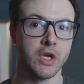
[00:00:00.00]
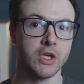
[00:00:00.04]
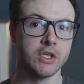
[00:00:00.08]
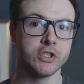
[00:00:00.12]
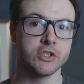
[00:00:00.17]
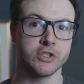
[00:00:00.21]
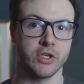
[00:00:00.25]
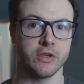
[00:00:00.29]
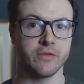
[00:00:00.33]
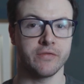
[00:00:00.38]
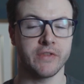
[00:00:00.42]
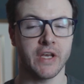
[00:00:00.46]

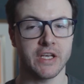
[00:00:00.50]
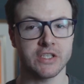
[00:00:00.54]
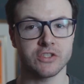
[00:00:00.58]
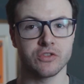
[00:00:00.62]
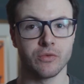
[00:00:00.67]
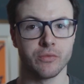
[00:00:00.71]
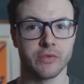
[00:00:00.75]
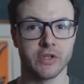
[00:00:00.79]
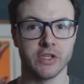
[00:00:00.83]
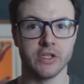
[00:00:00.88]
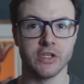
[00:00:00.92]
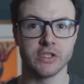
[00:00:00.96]
So if that's
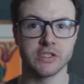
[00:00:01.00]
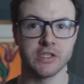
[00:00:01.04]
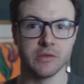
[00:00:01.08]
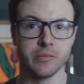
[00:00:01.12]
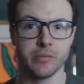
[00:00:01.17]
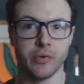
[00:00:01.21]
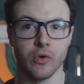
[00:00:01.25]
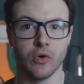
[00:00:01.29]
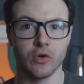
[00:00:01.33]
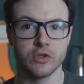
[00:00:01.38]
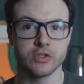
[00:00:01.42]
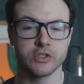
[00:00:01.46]
something that's
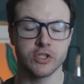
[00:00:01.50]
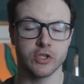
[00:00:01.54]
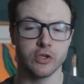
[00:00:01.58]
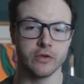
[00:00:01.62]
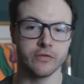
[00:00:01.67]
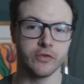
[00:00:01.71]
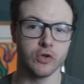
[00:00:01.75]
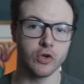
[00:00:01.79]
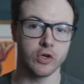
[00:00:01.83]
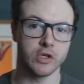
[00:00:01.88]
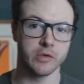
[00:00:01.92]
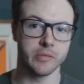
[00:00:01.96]
important to you,
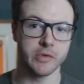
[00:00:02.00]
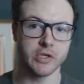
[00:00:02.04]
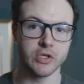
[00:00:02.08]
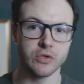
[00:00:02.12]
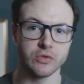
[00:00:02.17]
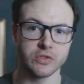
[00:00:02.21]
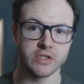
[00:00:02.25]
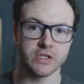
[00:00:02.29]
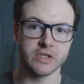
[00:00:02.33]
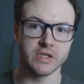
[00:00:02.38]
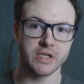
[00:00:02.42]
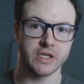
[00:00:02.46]
if you're going to be
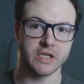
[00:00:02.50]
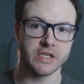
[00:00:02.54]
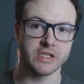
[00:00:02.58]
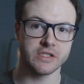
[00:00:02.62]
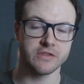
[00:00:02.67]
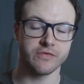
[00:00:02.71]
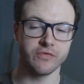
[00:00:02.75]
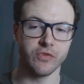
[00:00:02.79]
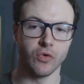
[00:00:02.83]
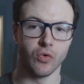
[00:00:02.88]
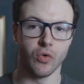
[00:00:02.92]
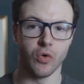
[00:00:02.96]
using
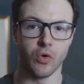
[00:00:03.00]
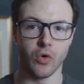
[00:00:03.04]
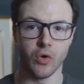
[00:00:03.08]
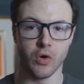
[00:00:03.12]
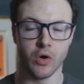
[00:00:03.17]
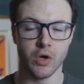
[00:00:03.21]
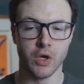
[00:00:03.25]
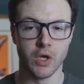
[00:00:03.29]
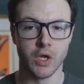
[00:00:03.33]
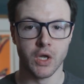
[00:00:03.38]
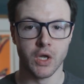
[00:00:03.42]
these for